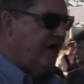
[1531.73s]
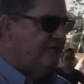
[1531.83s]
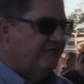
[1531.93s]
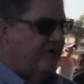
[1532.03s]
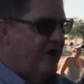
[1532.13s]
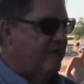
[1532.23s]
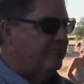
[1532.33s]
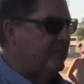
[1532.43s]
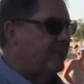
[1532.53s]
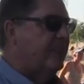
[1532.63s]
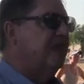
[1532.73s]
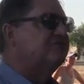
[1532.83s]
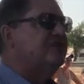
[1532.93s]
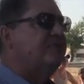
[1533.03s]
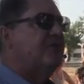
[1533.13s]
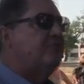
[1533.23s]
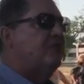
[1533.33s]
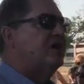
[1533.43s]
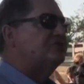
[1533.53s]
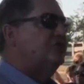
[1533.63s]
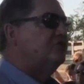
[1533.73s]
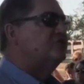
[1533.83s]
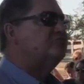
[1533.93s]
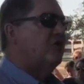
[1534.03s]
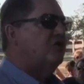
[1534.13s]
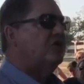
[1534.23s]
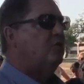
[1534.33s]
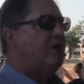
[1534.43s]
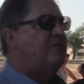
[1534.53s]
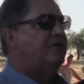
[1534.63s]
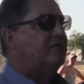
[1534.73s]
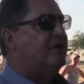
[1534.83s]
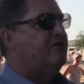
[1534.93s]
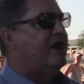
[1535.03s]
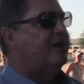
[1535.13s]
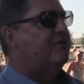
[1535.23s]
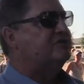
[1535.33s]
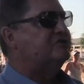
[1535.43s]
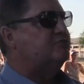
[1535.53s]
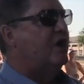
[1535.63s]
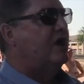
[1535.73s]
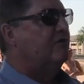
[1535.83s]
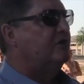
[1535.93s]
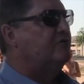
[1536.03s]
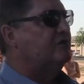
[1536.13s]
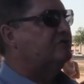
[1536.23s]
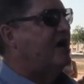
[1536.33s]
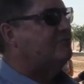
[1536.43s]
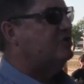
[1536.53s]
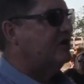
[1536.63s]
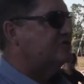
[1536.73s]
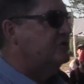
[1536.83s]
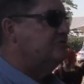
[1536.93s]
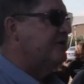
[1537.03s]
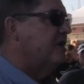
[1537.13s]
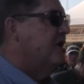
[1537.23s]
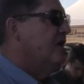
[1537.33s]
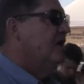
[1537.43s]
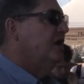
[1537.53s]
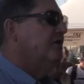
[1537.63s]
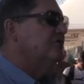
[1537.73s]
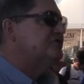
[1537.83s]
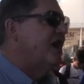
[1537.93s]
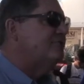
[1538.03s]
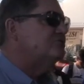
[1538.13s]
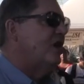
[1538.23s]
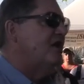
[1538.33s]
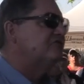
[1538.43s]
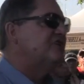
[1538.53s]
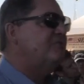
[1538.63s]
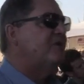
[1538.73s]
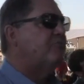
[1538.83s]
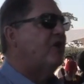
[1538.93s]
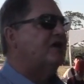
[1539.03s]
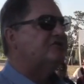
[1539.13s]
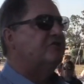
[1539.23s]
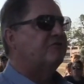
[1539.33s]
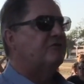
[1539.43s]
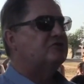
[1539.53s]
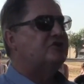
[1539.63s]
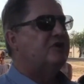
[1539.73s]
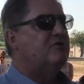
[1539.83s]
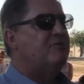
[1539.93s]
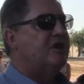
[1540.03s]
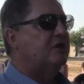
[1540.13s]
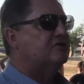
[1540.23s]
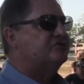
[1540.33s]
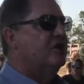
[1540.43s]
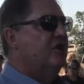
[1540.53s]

if um, if something breaks, so there's broken equipment in the head race as well, or in the time trial, excuse me. In the time trial, if something breaks in the first 100 meters,